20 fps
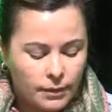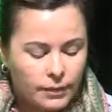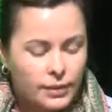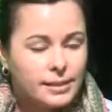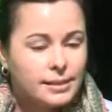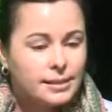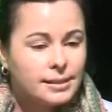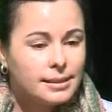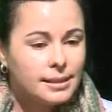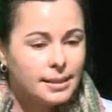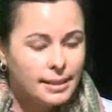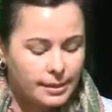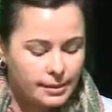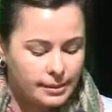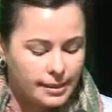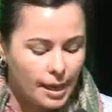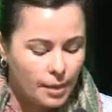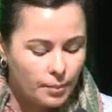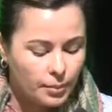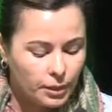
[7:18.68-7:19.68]
This is an
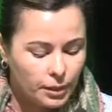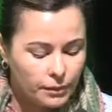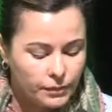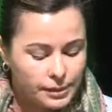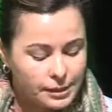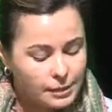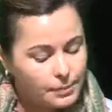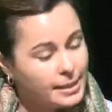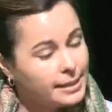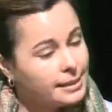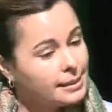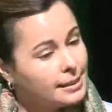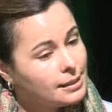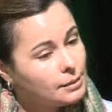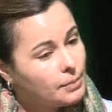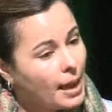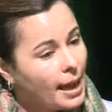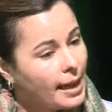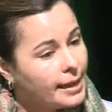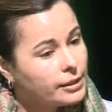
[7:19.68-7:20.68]
example of a
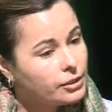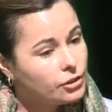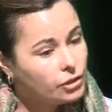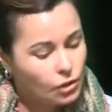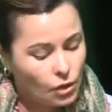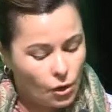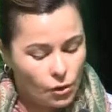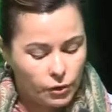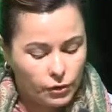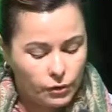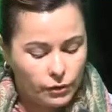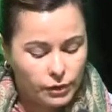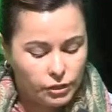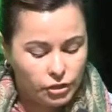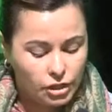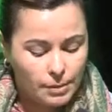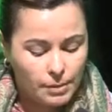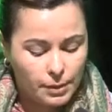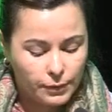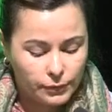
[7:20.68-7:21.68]
species page on the
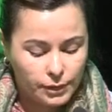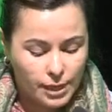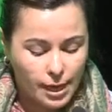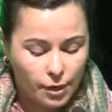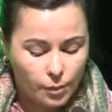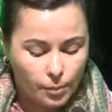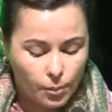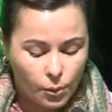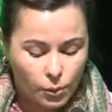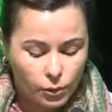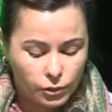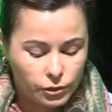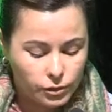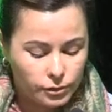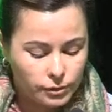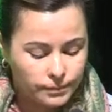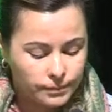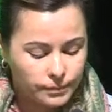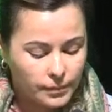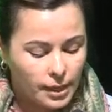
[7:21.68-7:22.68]
GBIF data portal.